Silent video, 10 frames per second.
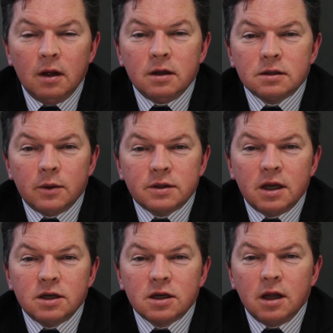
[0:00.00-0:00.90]
So
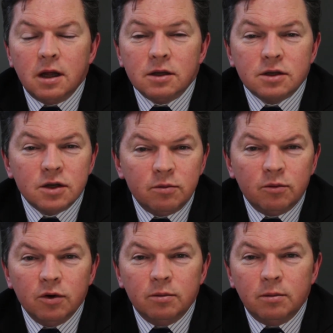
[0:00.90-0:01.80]
essentially a Zoom
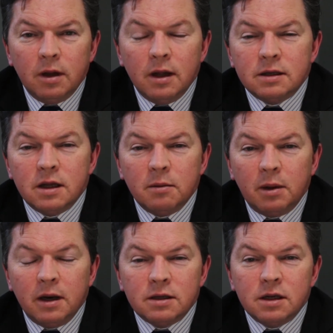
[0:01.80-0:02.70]
room is the
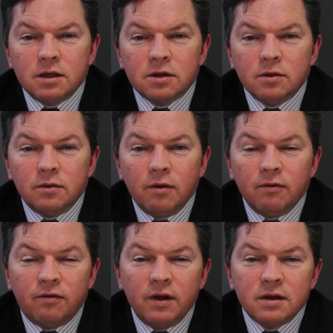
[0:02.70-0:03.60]
ability to
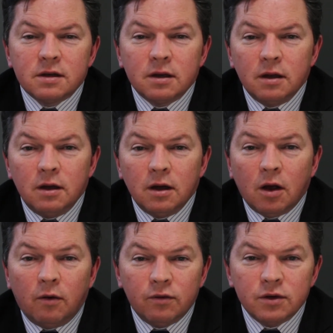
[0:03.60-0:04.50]
fit a
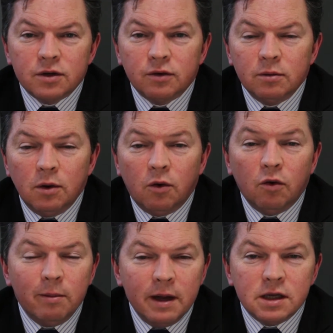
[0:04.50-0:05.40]
conference room or
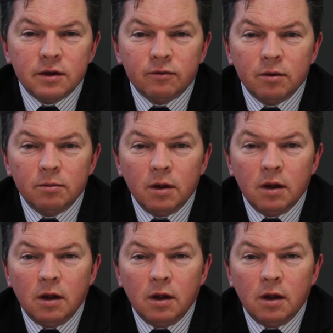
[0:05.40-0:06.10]
a meeting room